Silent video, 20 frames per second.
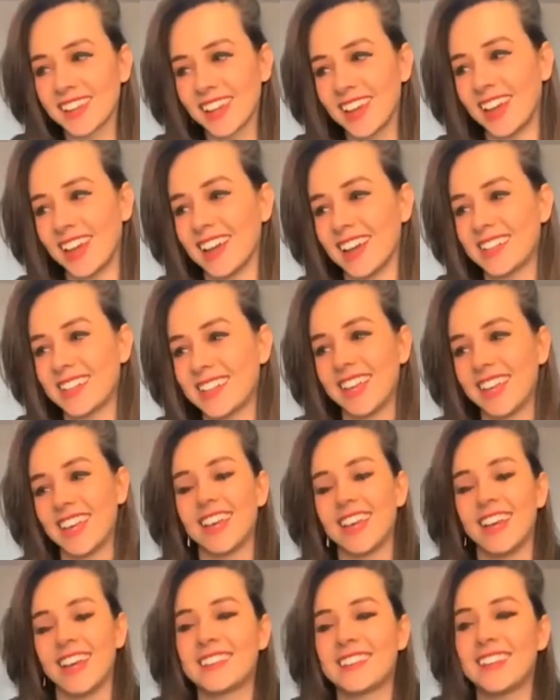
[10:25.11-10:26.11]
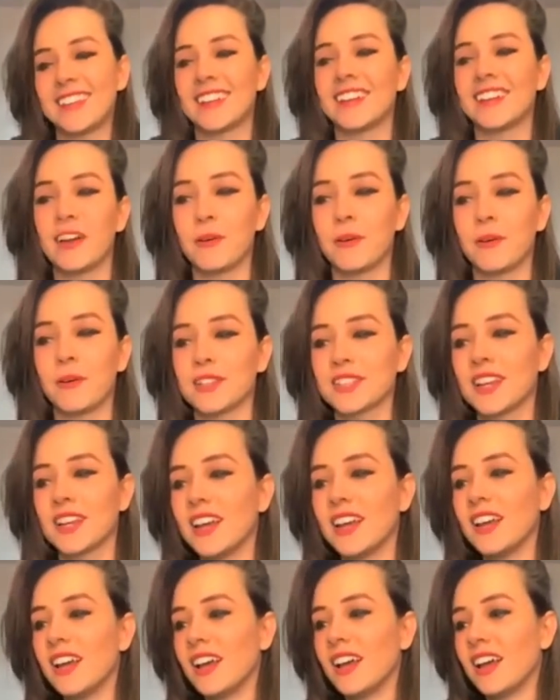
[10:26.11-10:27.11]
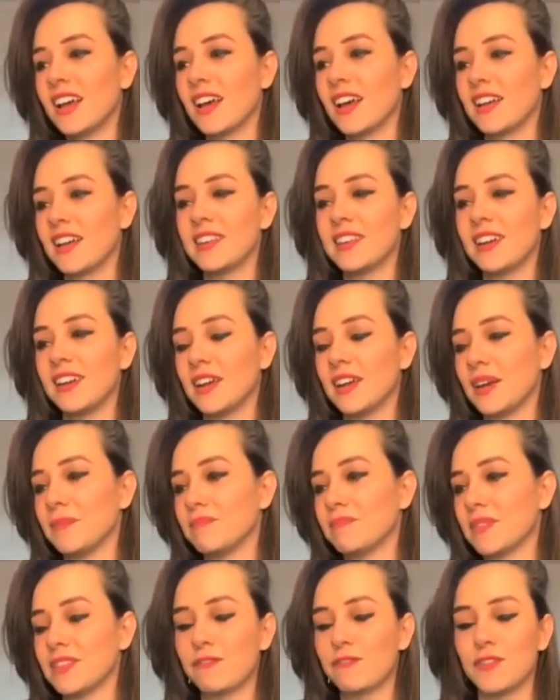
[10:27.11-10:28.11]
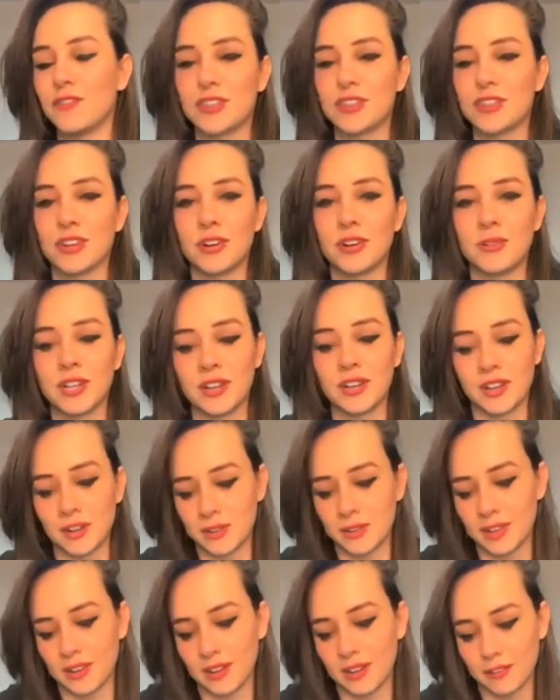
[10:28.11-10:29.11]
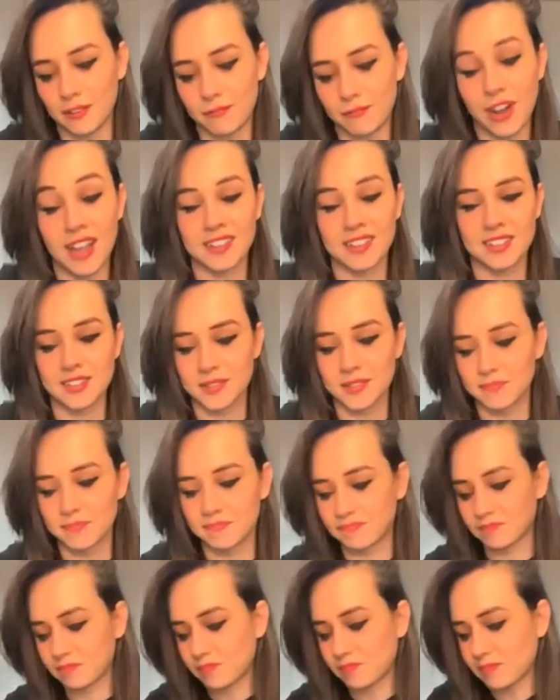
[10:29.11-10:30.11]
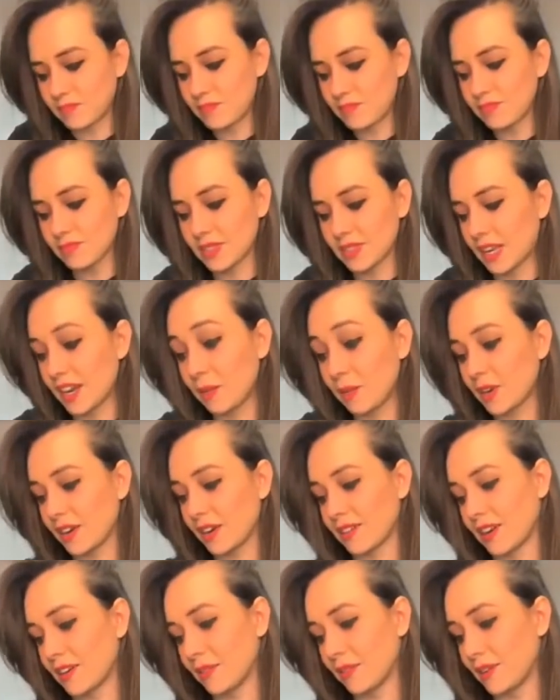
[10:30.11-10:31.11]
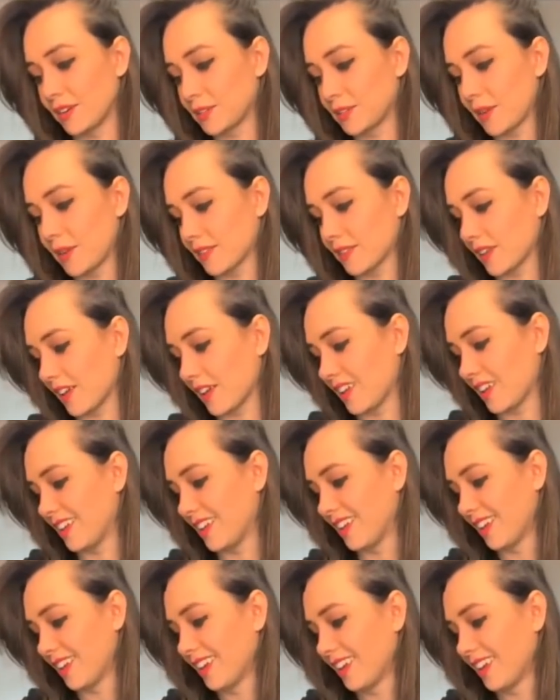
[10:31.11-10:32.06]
I didn't know it was in the future we're gonna be friends. I never expect that.